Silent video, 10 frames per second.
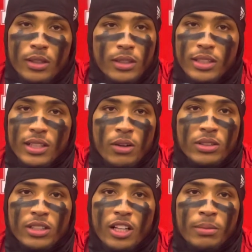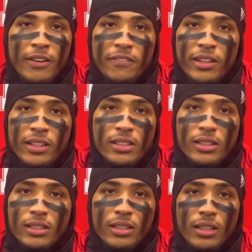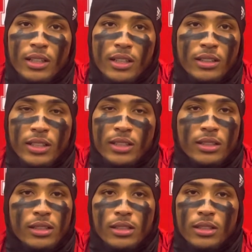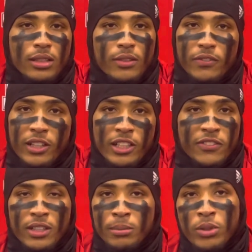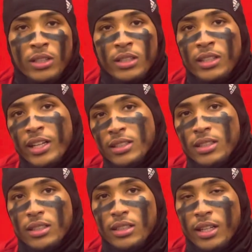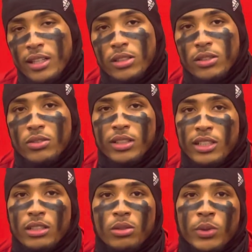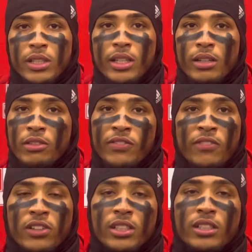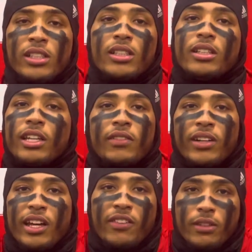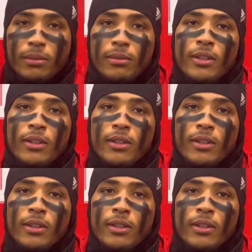He just always talks about finishing and just finish for the brother next to you. And that's what we did. We fought for each other and never gave up.